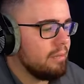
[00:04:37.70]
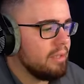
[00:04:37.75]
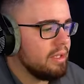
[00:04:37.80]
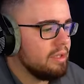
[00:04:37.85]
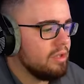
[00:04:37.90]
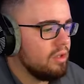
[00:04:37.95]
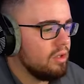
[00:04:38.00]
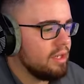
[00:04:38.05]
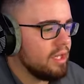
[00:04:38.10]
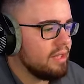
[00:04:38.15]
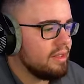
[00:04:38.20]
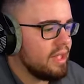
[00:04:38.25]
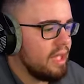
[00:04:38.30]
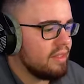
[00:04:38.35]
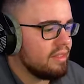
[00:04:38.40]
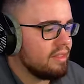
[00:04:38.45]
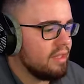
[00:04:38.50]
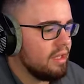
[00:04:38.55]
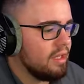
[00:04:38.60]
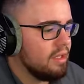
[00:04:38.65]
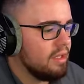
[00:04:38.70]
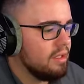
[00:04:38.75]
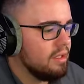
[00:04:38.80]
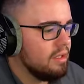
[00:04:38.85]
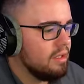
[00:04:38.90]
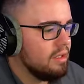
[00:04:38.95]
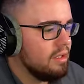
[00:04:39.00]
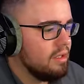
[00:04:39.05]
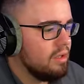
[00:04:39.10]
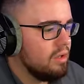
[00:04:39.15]
mean, look at that thing.
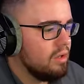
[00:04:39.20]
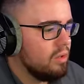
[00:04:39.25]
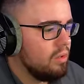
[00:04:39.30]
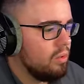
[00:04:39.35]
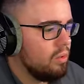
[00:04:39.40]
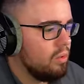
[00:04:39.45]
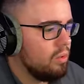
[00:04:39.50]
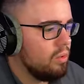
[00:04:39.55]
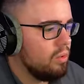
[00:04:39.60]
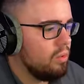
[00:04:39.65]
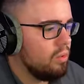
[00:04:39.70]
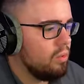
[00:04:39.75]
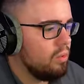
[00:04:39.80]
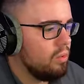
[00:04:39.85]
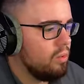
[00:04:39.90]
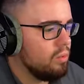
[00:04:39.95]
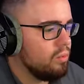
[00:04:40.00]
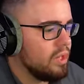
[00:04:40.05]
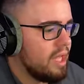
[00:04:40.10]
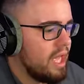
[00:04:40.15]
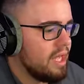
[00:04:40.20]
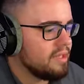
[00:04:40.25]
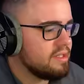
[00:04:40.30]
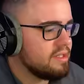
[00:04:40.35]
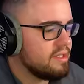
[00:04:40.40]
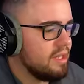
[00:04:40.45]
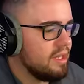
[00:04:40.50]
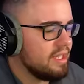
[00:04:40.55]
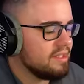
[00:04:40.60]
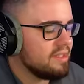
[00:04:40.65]
Oh,
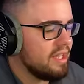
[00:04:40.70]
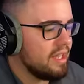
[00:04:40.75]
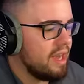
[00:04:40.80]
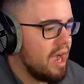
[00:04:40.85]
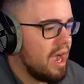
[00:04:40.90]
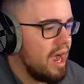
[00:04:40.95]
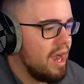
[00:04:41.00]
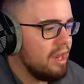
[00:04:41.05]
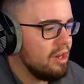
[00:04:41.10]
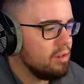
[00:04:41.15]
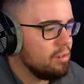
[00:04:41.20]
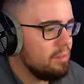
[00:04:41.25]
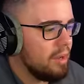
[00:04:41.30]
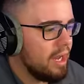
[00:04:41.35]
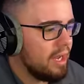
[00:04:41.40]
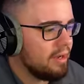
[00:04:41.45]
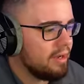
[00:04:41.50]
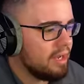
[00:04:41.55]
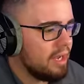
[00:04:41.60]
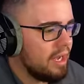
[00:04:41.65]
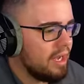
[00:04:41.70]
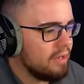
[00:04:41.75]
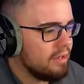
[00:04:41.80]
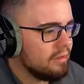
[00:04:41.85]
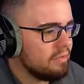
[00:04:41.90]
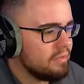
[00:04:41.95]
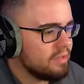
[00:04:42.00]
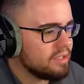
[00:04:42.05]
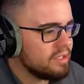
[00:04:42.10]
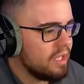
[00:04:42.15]
that's that's like Iron Man kind
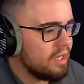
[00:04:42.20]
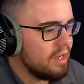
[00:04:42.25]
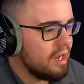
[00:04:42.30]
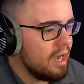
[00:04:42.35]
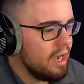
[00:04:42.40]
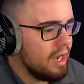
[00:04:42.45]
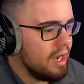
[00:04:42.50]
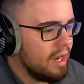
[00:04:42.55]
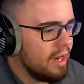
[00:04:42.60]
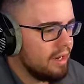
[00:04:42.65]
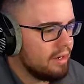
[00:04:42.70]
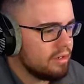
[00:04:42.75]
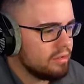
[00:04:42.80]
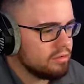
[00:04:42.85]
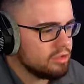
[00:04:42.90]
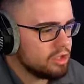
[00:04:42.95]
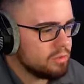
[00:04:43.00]
of. It's like Iron